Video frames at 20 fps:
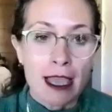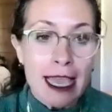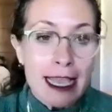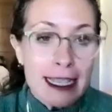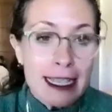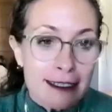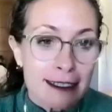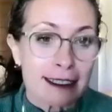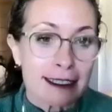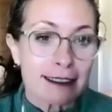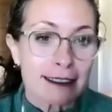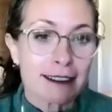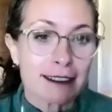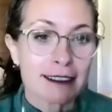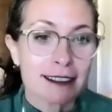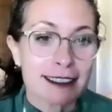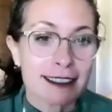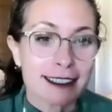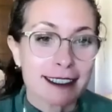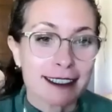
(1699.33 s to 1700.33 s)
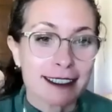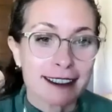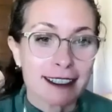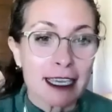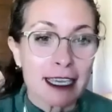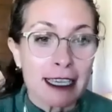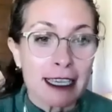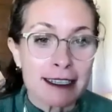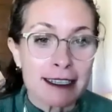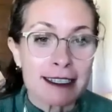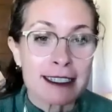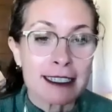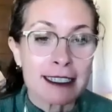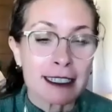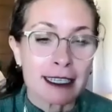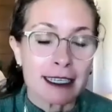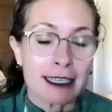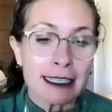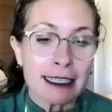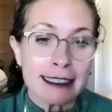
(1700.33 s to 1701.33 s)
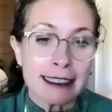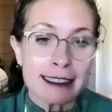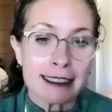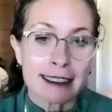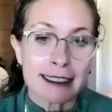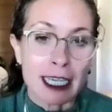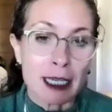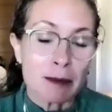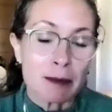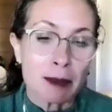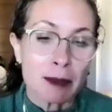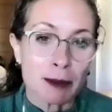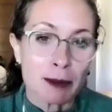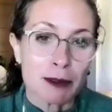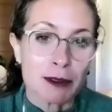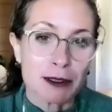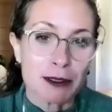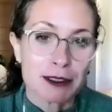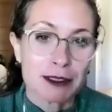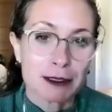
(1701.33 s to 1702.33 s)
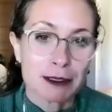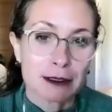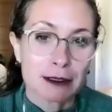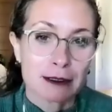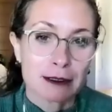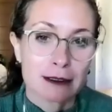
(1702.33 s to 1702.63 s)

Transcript: essence is inescapable.